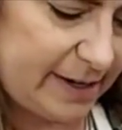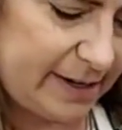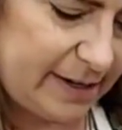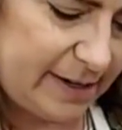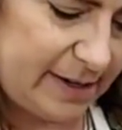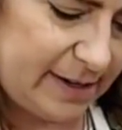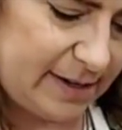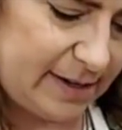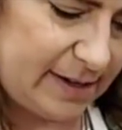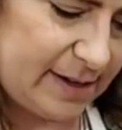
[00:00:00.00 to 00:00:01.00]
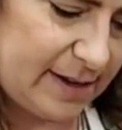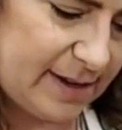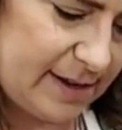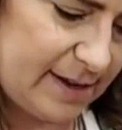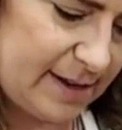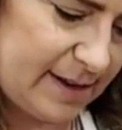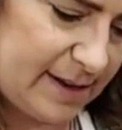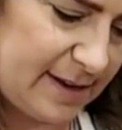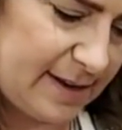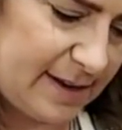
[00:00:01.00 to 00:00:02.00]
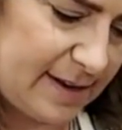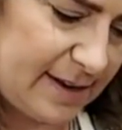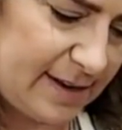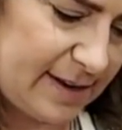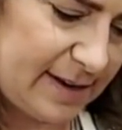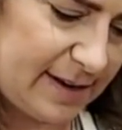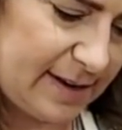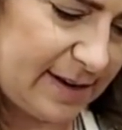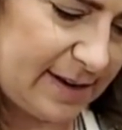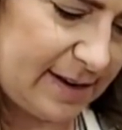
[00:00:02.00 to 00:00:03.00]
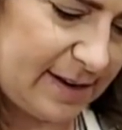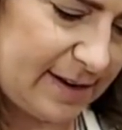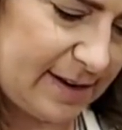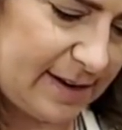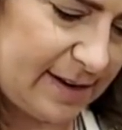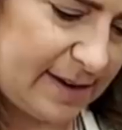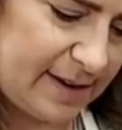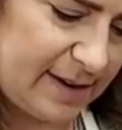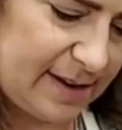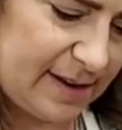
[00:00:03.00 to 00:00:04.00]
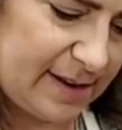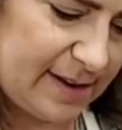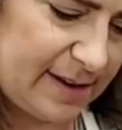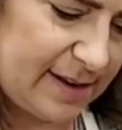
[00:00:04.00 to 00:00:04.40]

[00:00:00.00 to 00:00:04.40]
Nothing is said.